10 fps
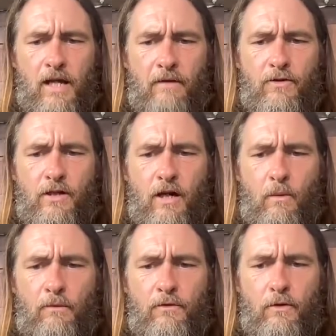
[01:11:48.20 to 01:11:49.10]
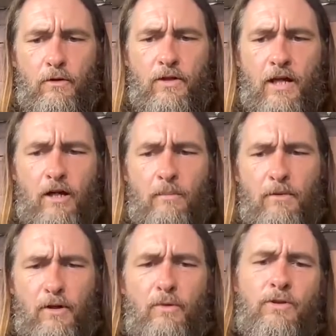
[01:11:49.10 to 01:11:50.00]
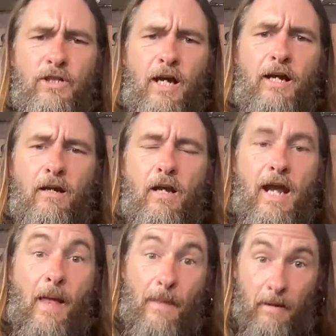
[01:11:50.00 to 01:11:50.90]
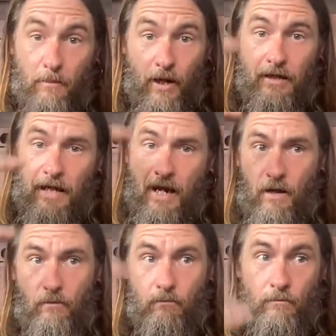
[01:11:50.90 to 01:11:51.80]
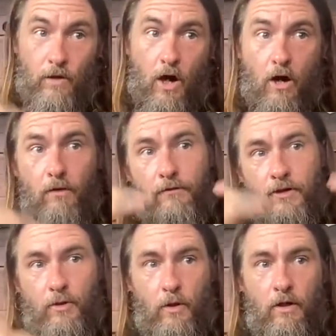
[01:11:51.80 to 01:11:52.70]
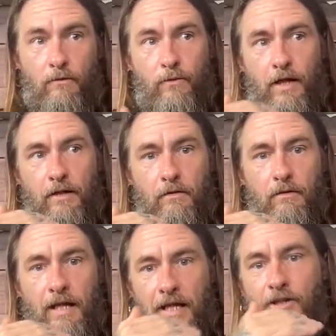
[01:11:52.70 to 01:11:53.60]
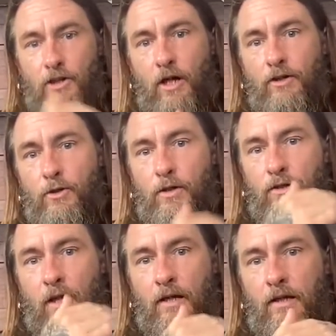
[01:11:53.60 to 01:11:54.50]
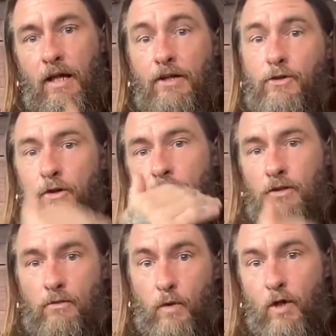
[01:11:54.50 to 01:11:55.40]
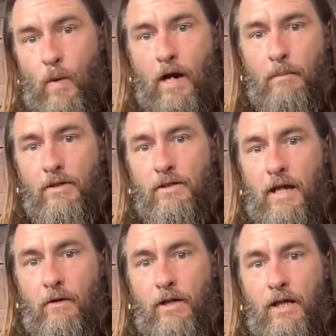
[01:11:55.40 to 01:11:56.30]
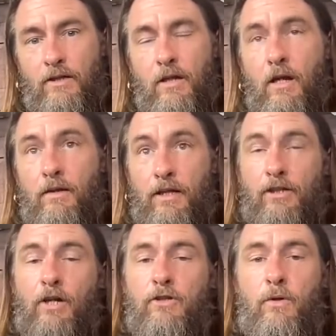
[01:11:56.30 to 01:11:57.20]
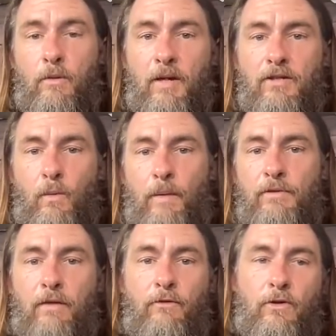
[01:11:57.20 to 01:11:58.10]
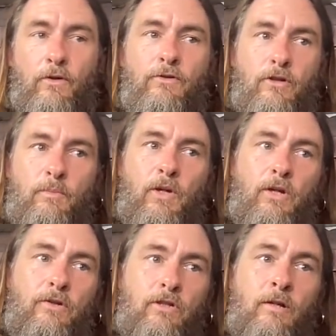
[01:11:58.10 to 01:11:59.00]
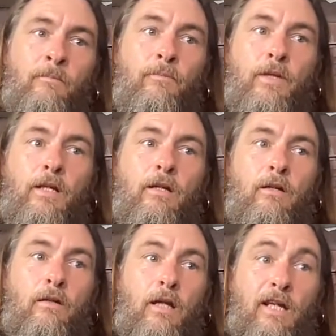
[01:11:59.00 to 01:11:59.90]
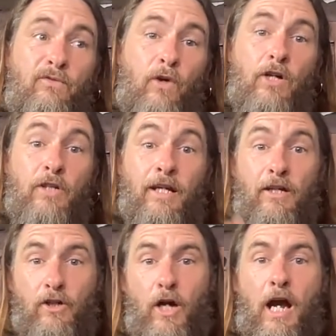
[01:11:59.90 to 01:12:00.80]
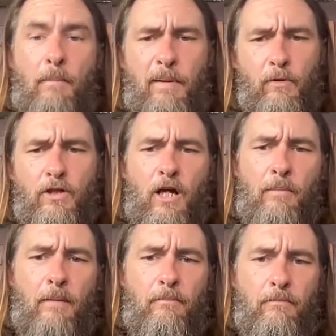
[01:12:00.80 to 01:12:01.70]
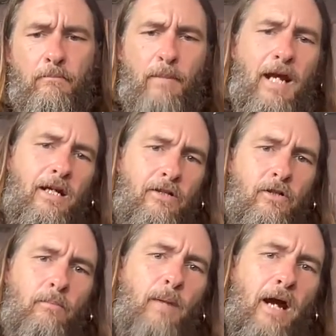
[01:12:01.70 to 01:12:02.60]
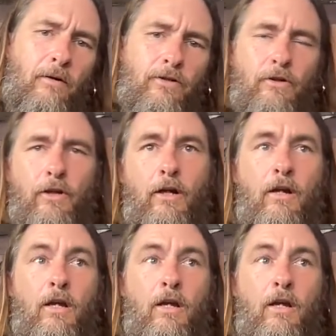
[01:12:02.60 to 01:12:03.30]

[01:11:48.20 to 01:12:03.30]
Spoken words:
Sarah, if you'll look that up, Noonsight. And they break down all of the sort of like each country's like entrance requirements nowadays. That's also an amazing website for cruisers because as far as like crime, people were talking about bandits and pirates earlier.